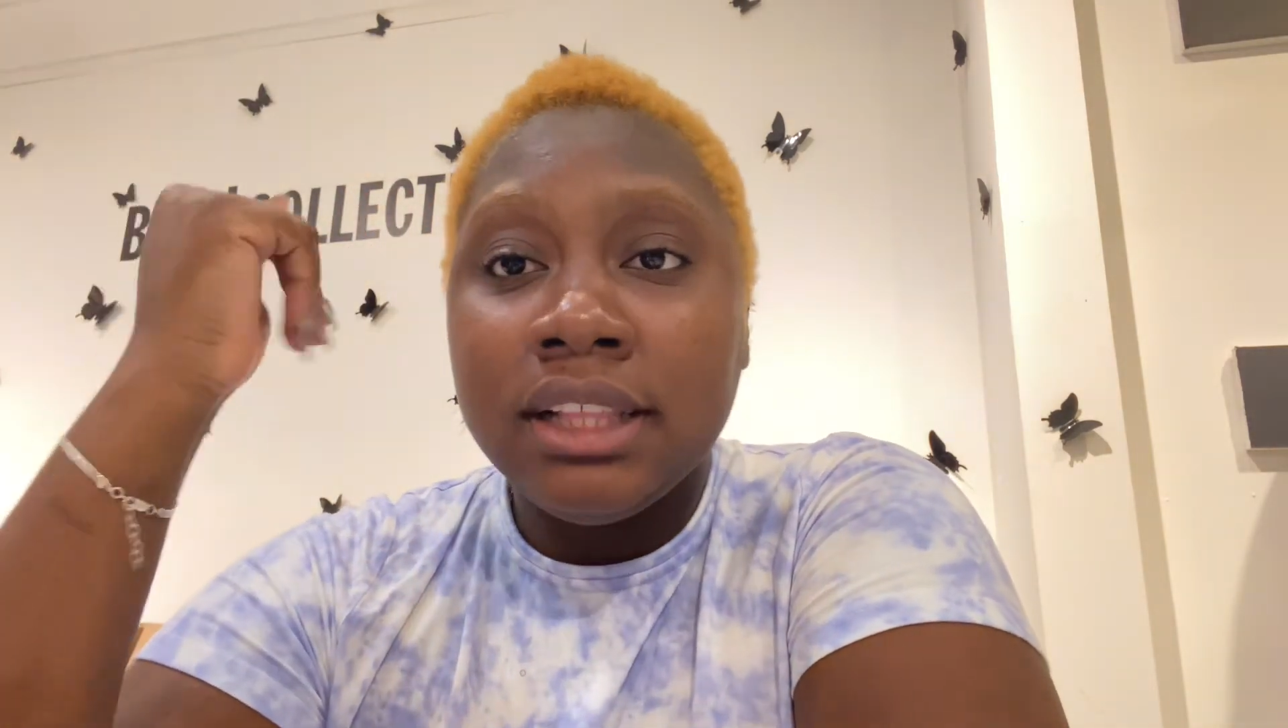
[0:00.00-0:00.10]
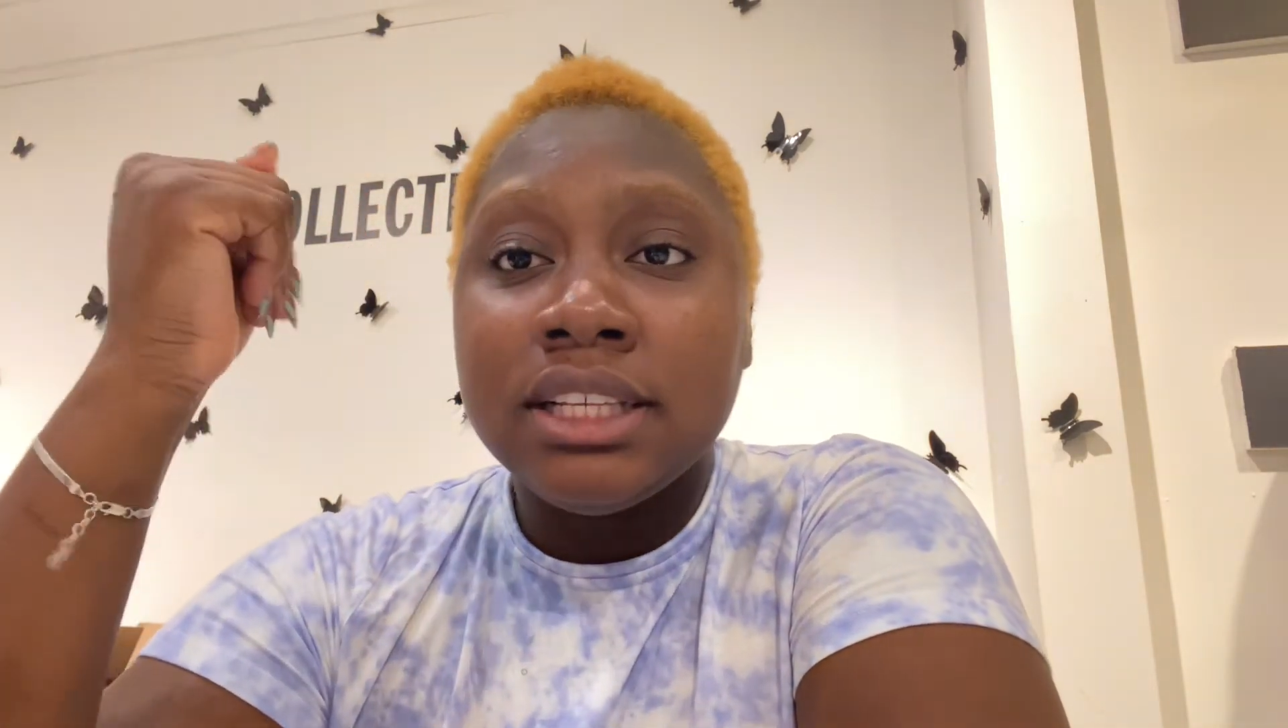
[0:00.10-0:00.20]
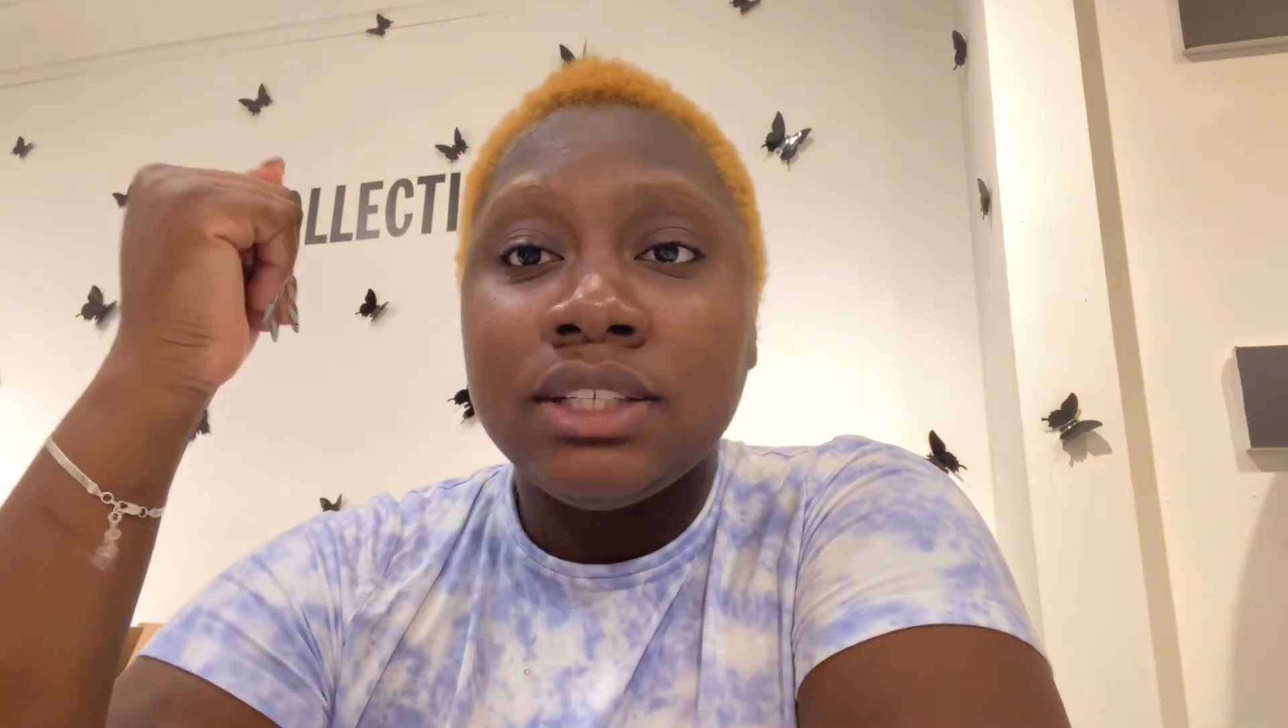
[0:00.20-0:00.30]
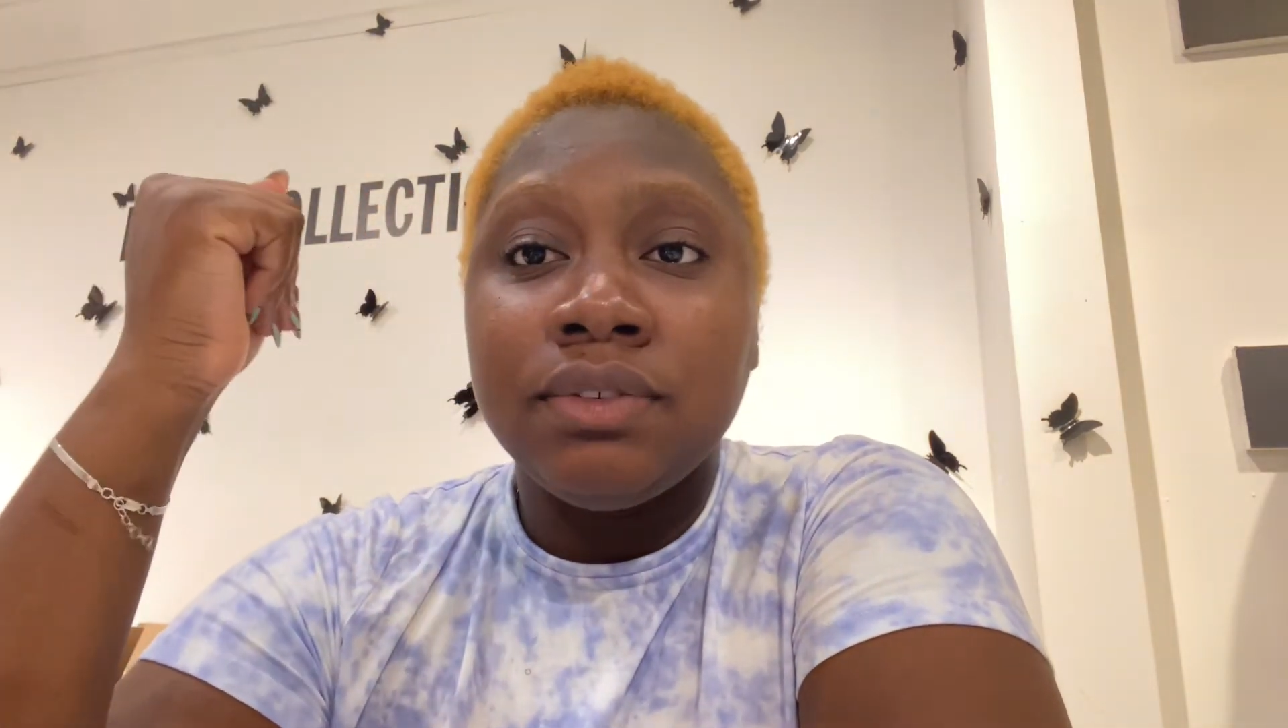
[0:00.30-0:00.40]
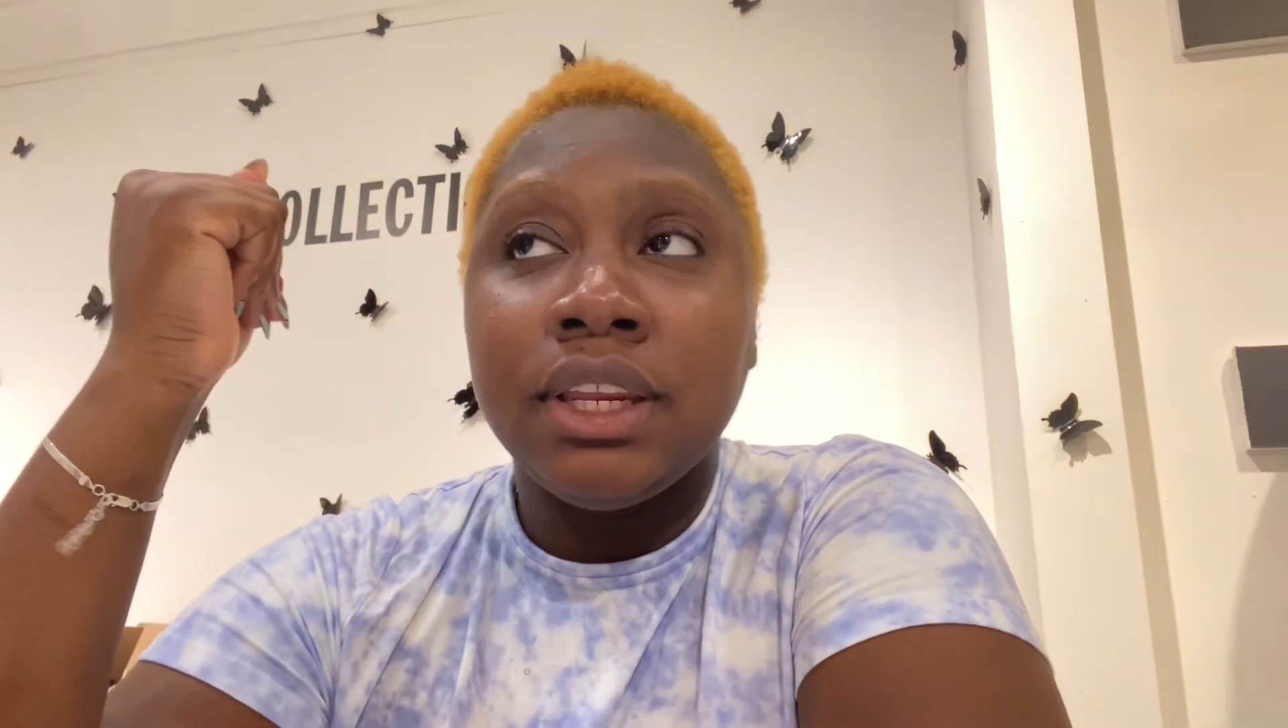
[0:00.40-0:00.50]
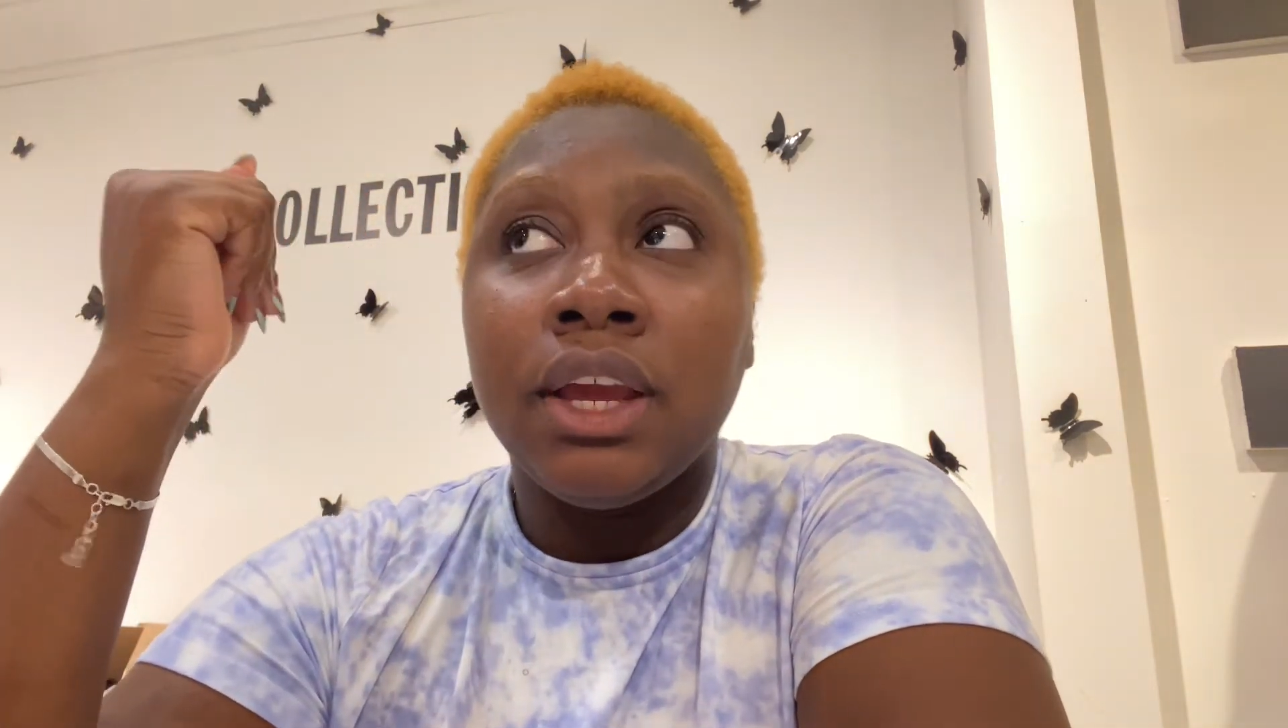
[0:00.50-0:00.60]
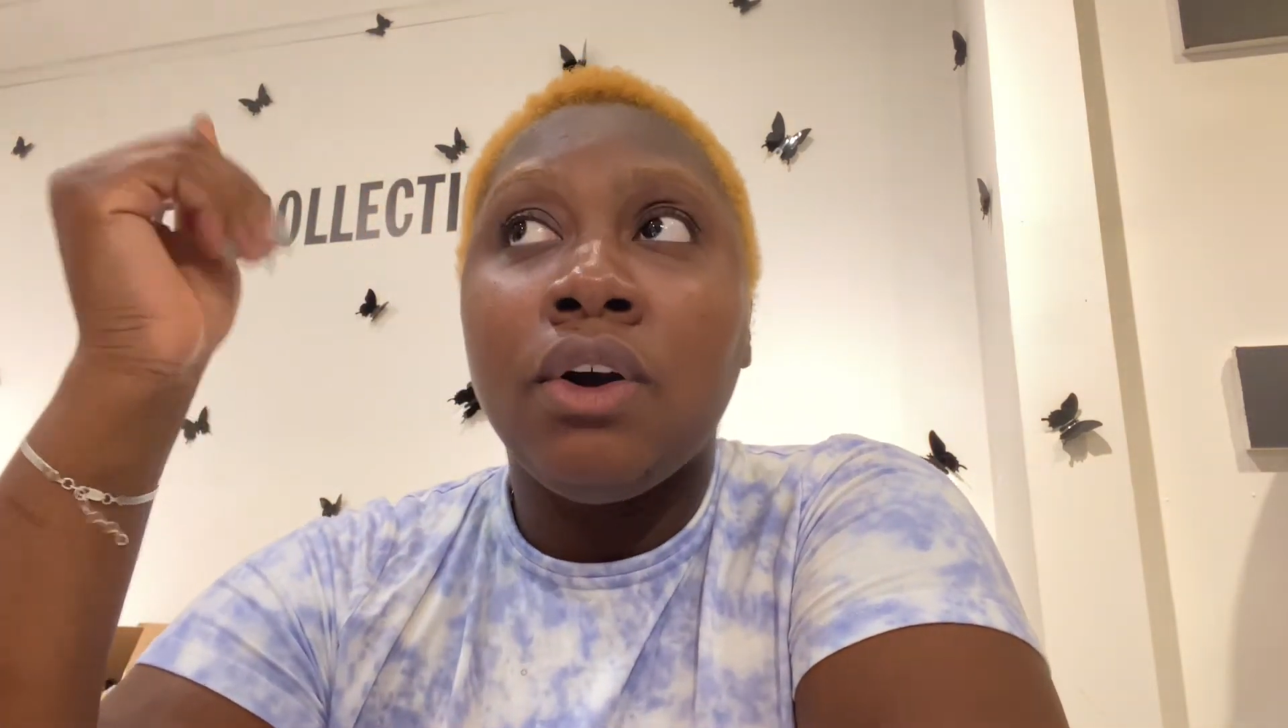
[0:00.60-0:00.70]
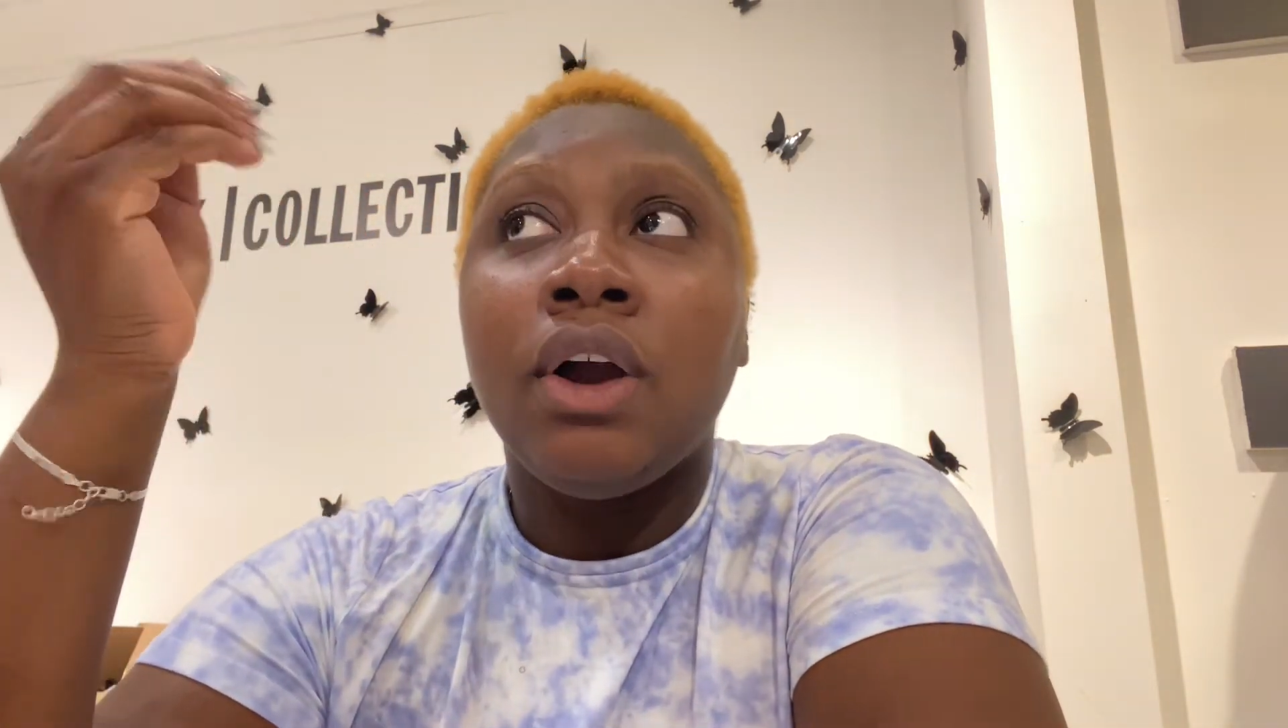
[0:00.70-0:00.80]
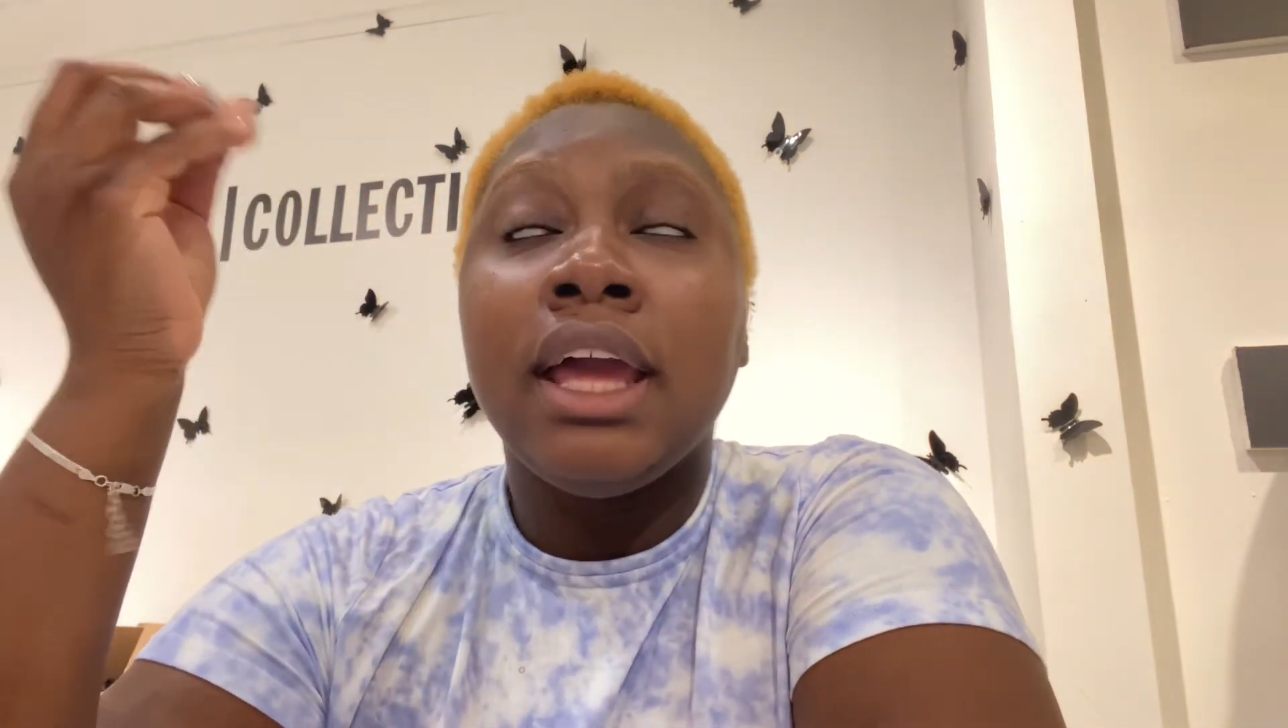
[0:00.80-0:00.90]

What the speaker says: this video